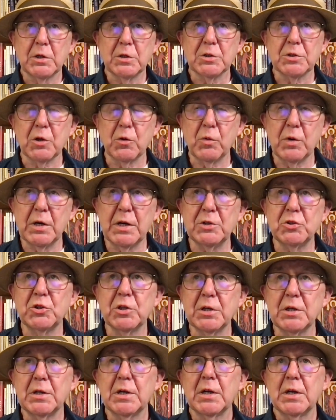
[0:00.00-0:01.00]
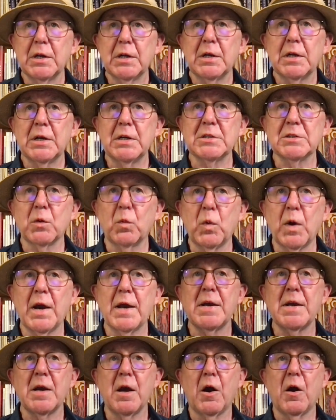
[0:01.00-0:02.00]
So religion is a
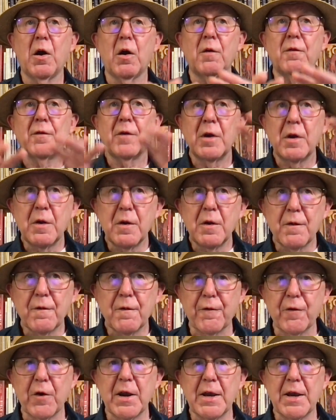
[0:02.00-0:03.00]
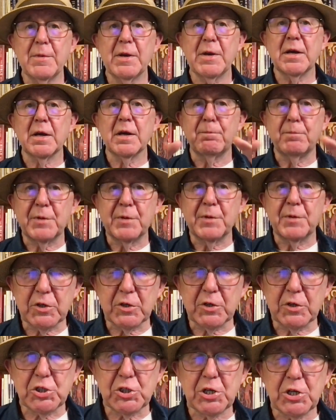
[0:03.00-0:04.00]
way of framing and
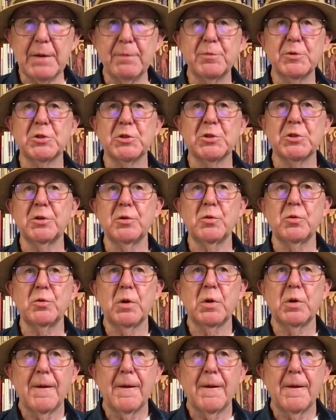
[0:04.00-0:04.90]
giving shape to